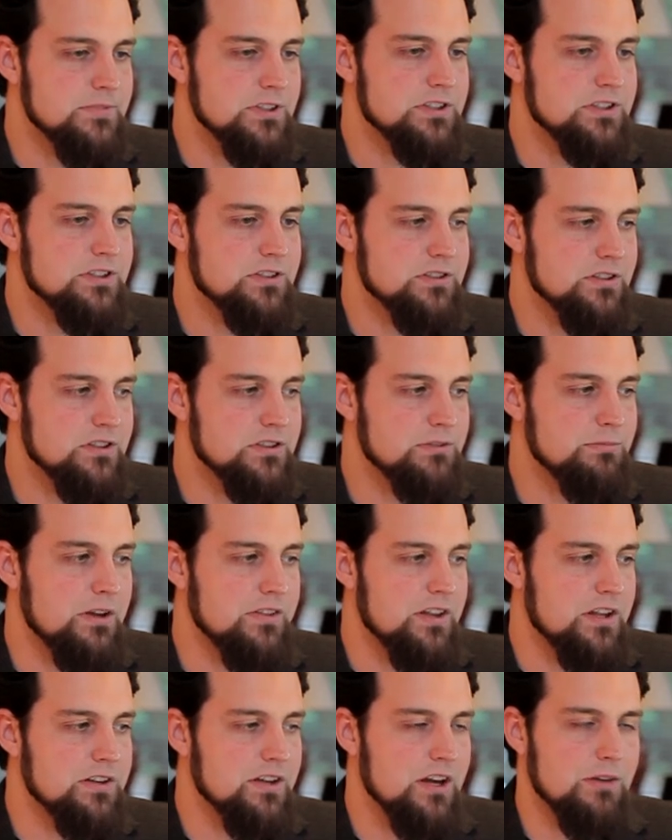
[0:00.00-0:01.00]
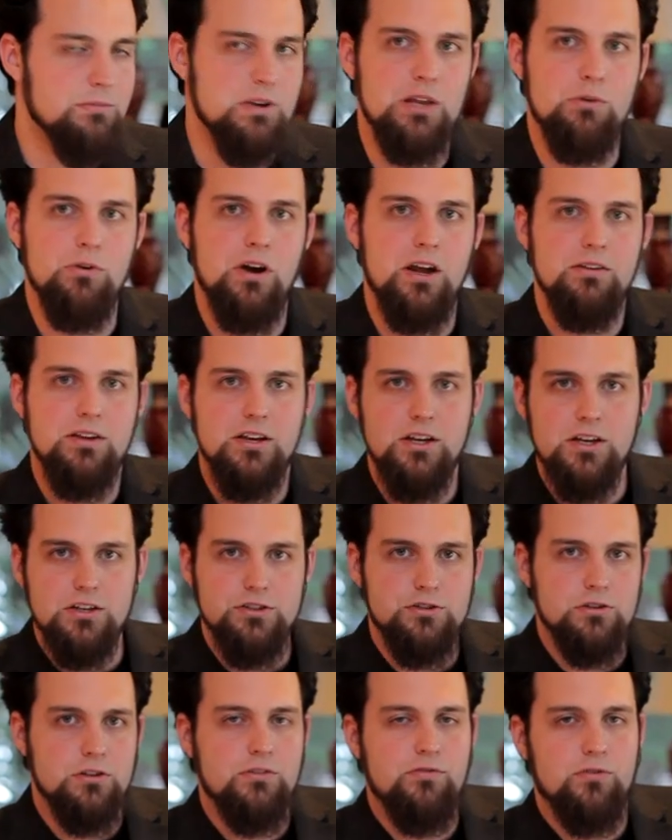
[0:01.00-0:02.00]
It's, it's about that time. Anyway,
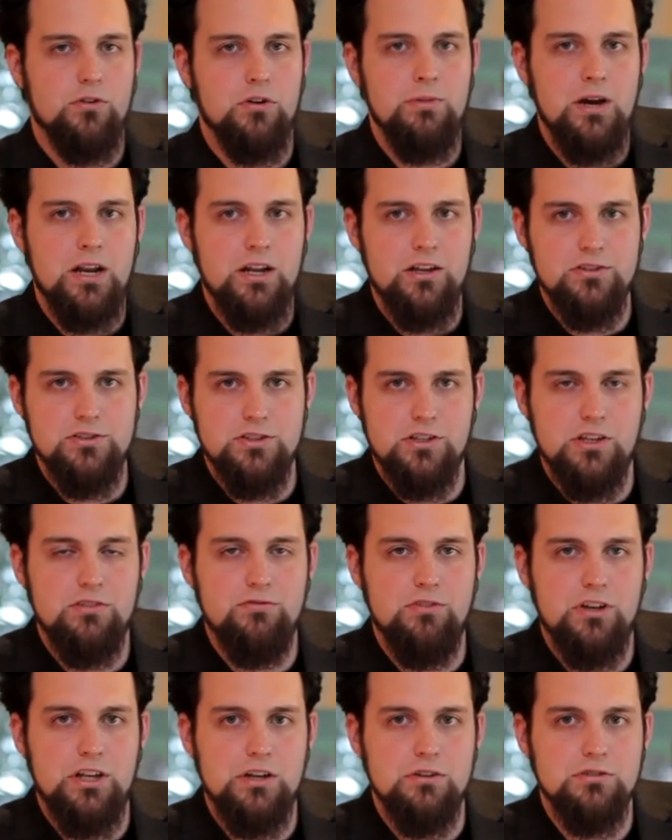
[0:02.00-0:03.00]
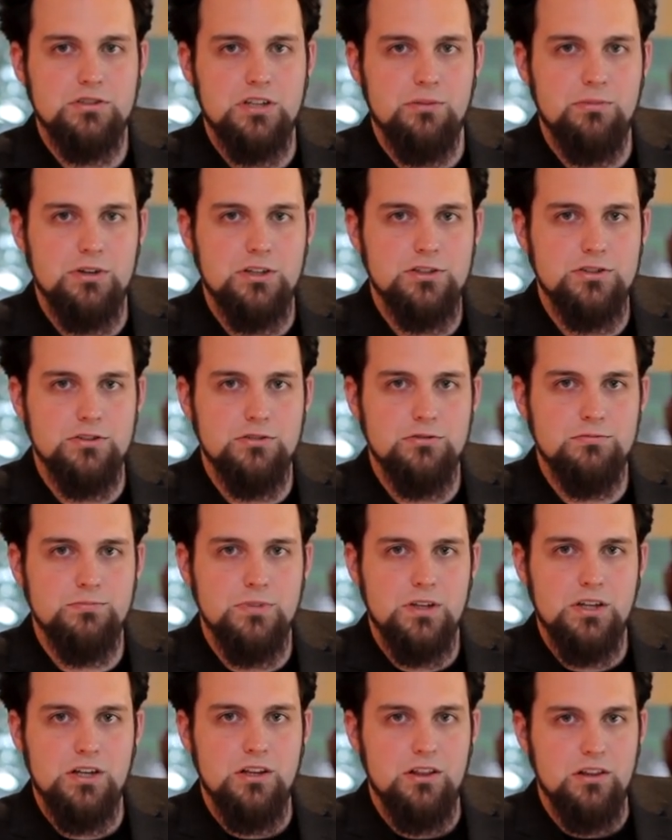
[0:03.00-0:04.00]
so look for about a gazillion videos coming soon.
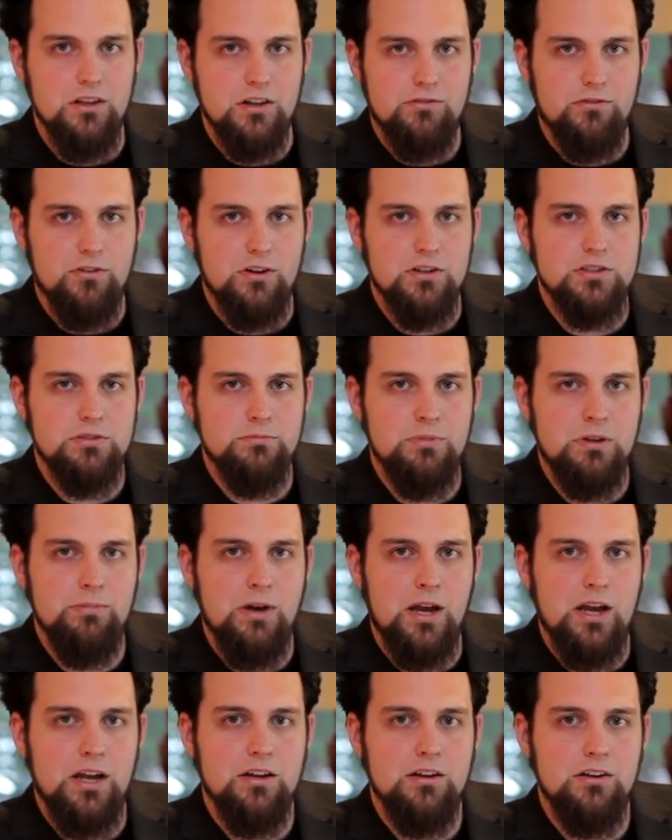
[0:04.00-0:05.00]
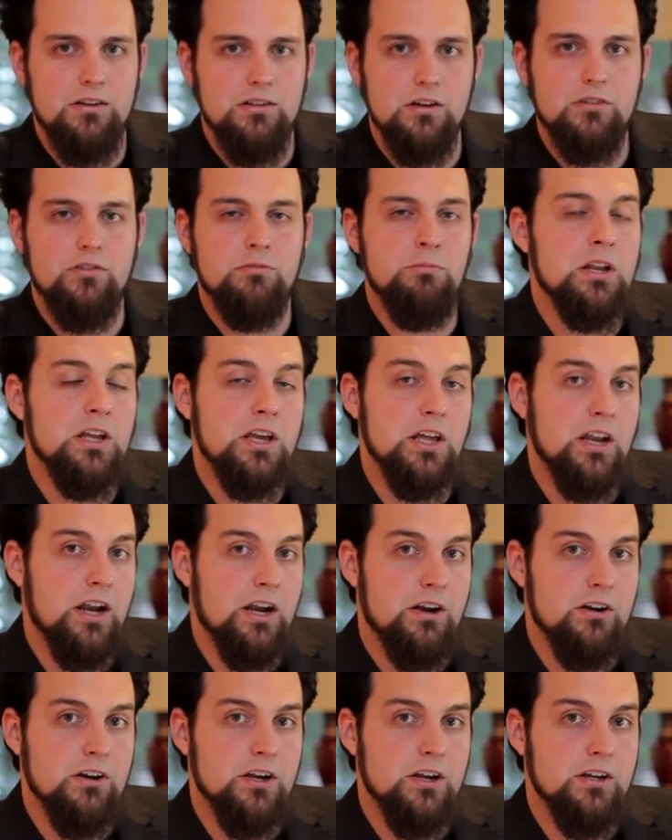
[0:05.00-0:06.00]
Look for us to be back. Look for me to get a
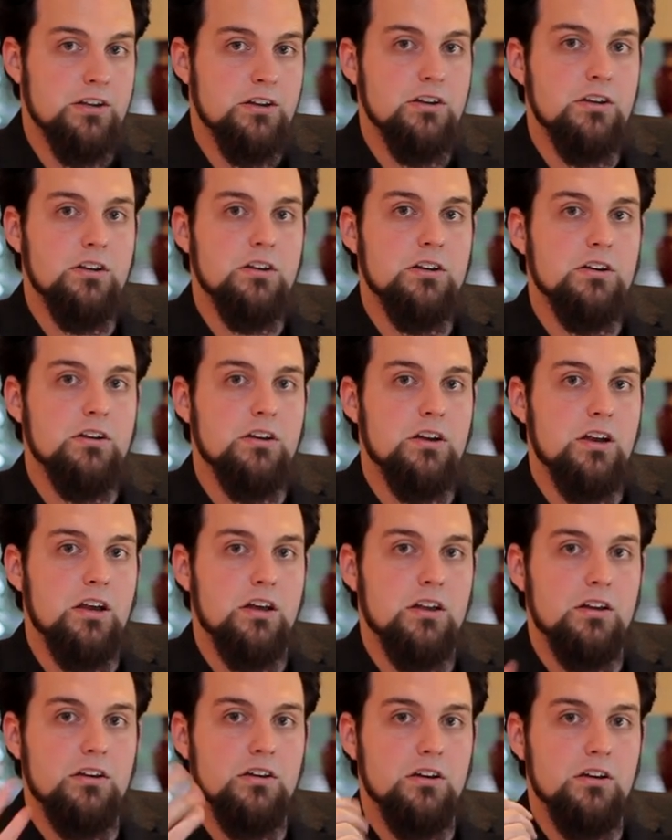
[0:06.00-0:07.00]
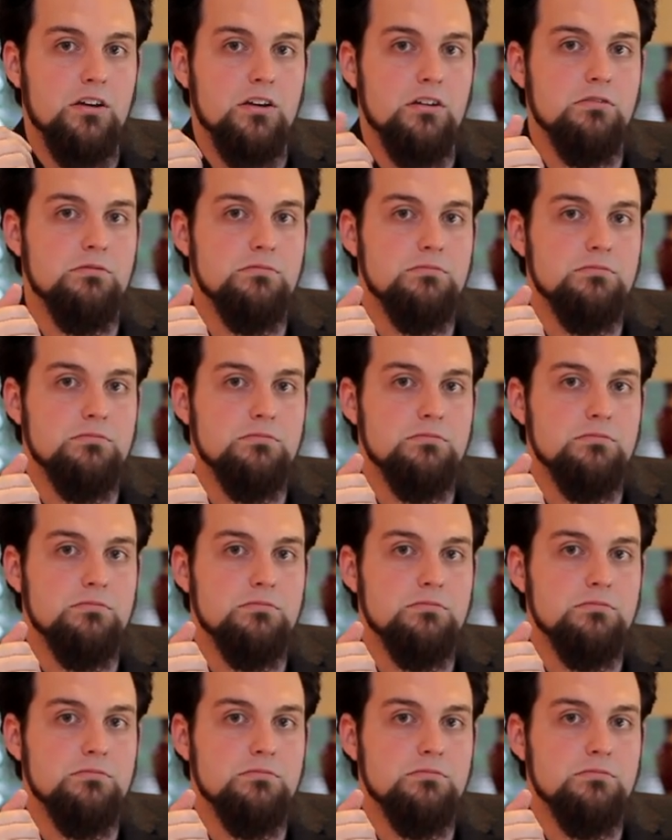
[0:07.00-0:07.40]
haircut. And, uh,